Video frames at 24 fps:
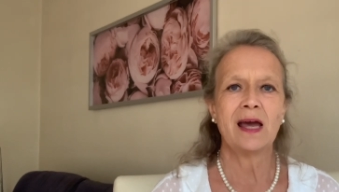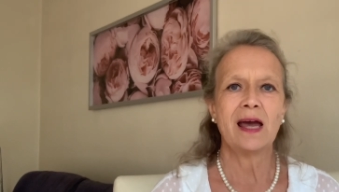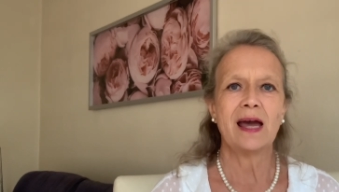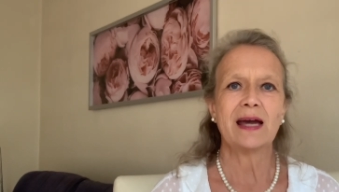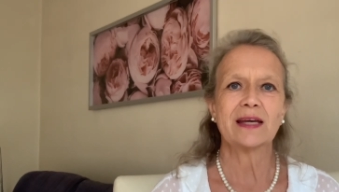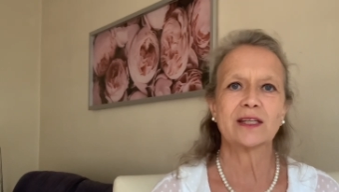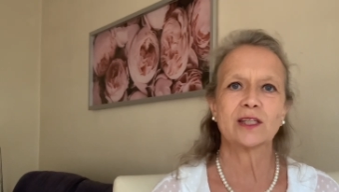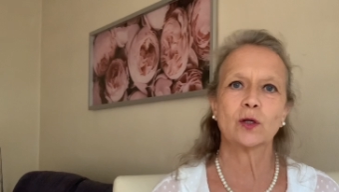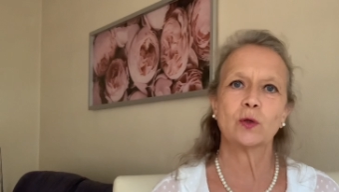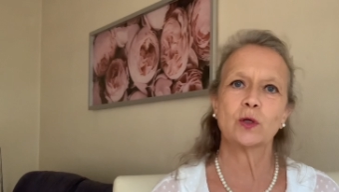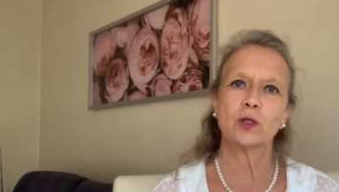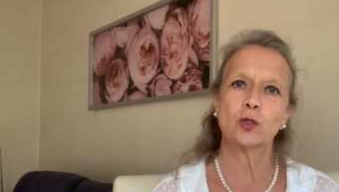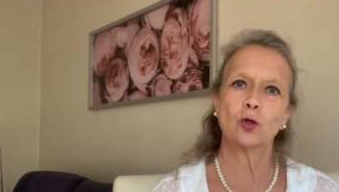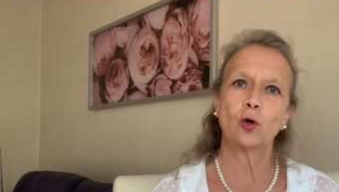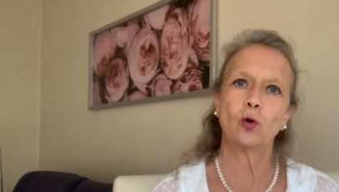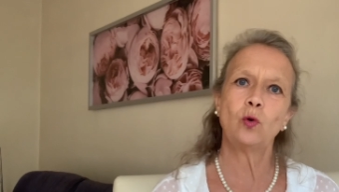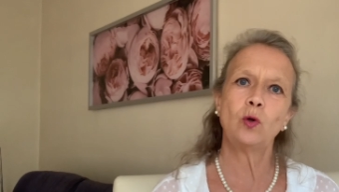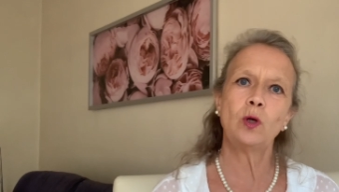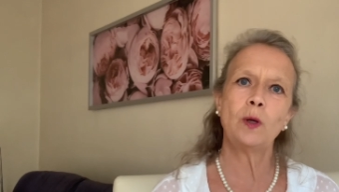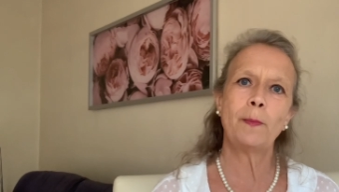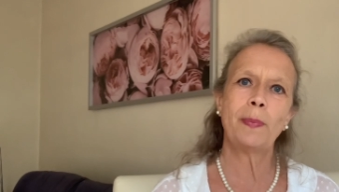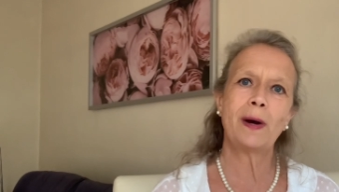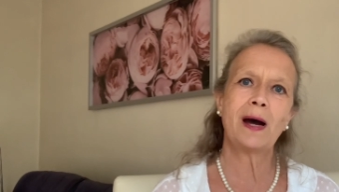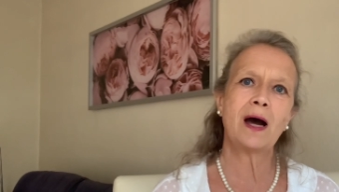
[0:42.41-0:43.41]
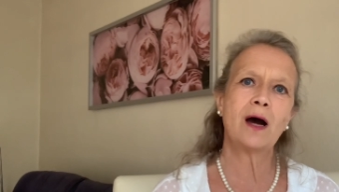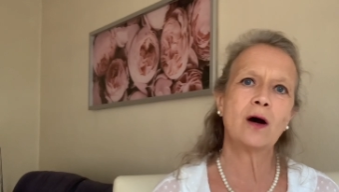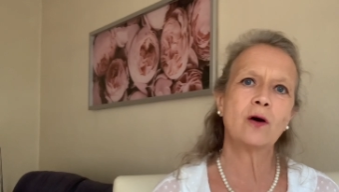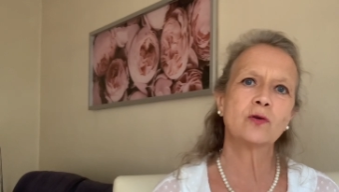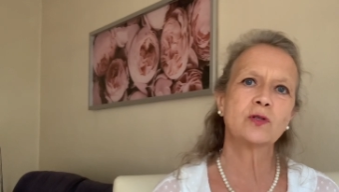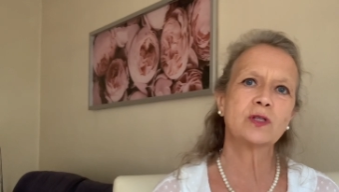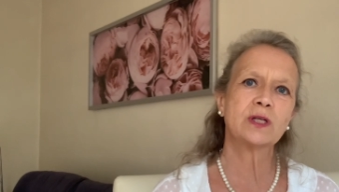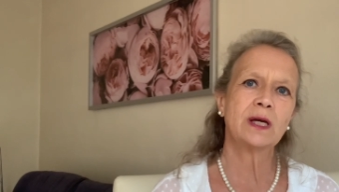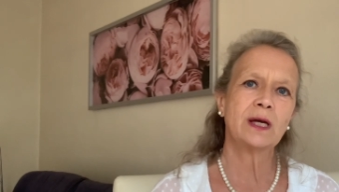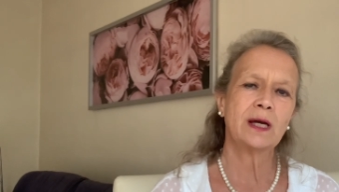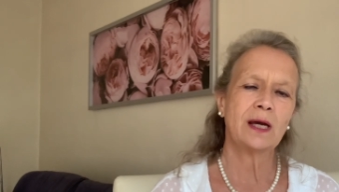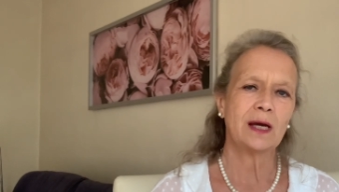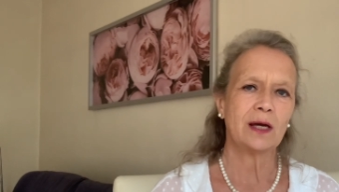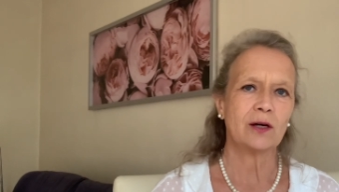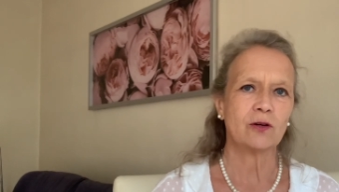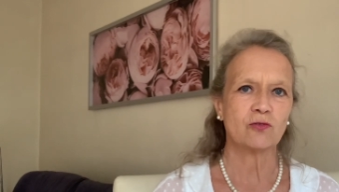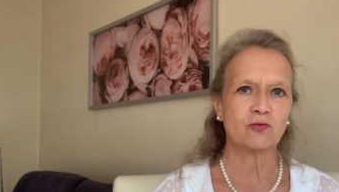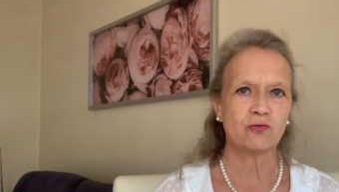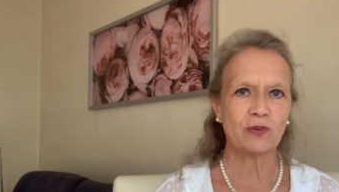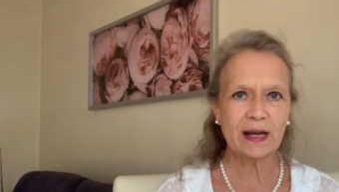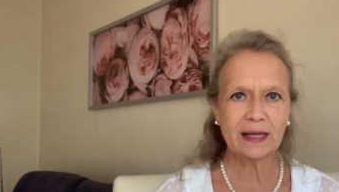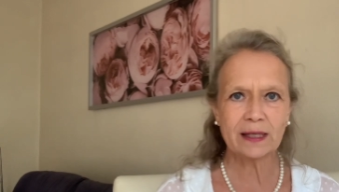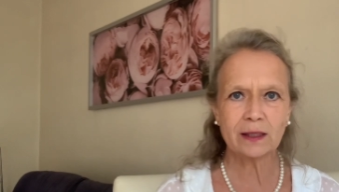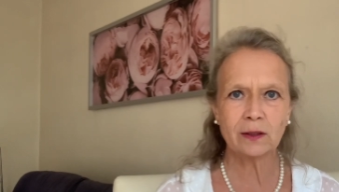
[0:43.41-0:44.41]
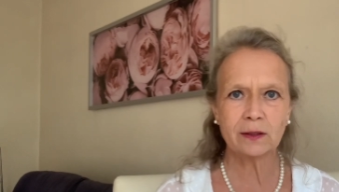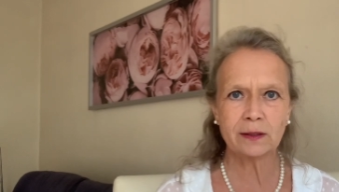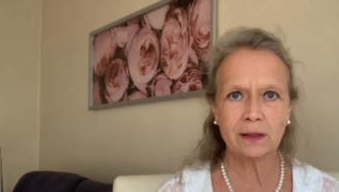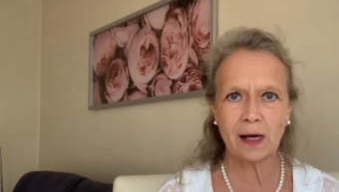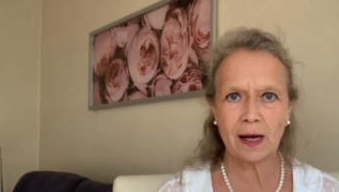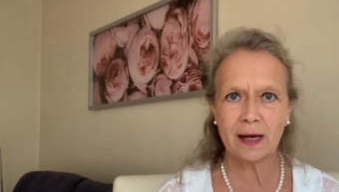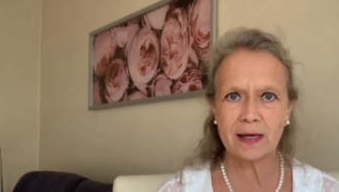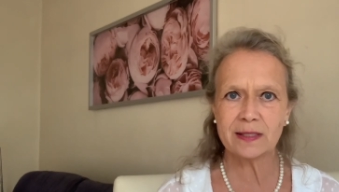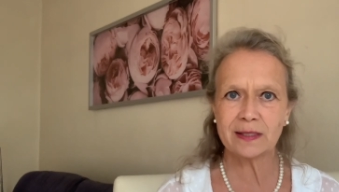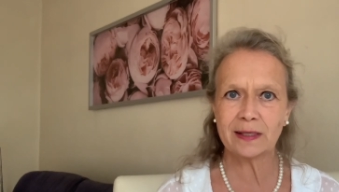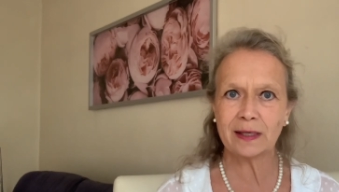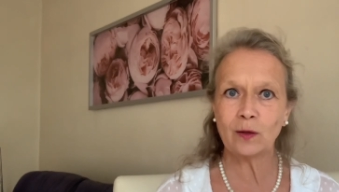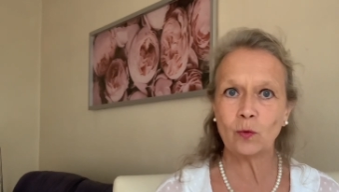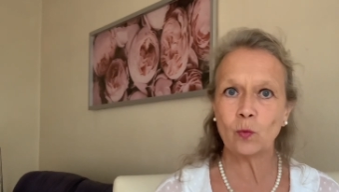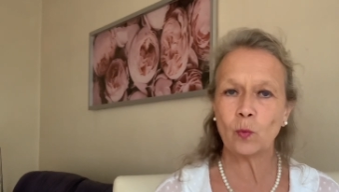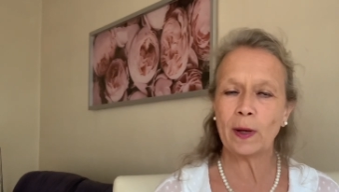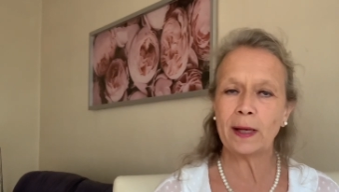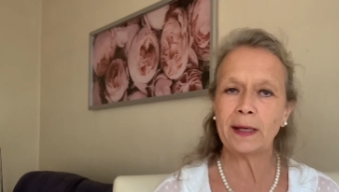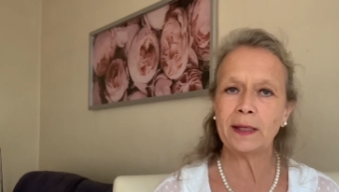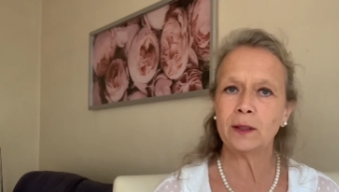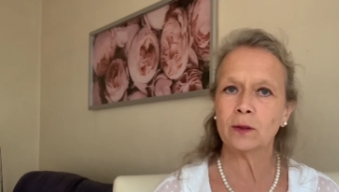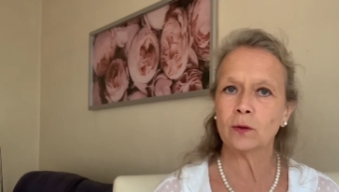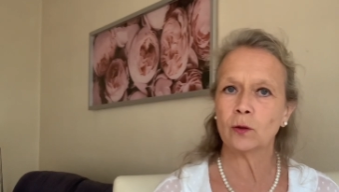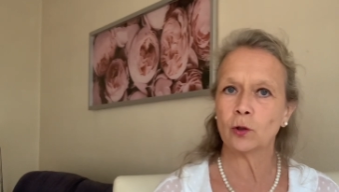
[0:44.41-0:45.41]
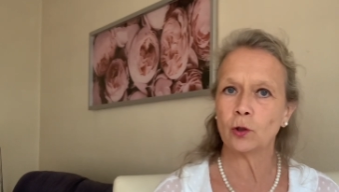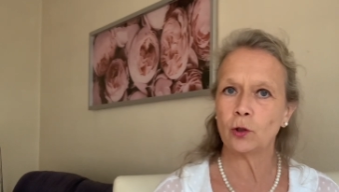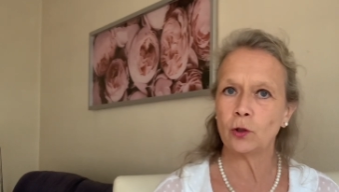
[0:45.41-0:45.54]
So it's all about recognizing when you're